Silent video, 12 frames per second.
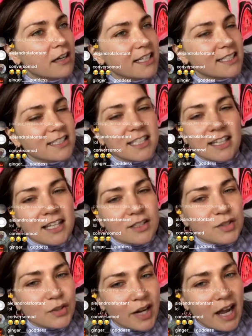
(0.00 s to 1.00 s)
into like
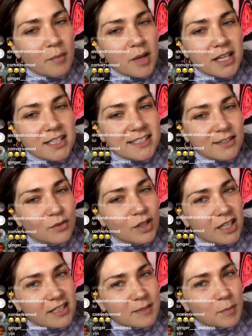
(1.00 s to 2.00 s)
ceramics and
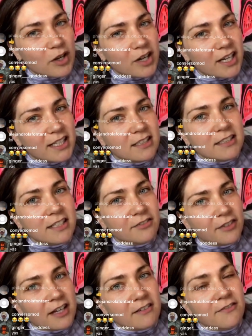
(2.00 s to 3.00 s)
really exploring
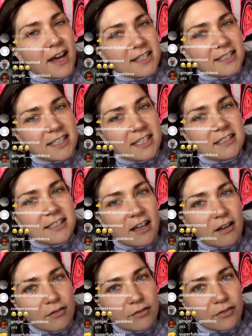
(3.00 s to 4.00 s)
different facets
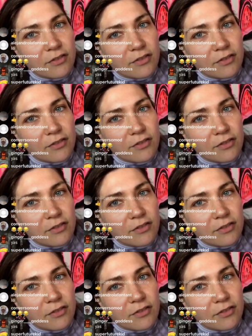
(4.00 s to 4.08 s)
of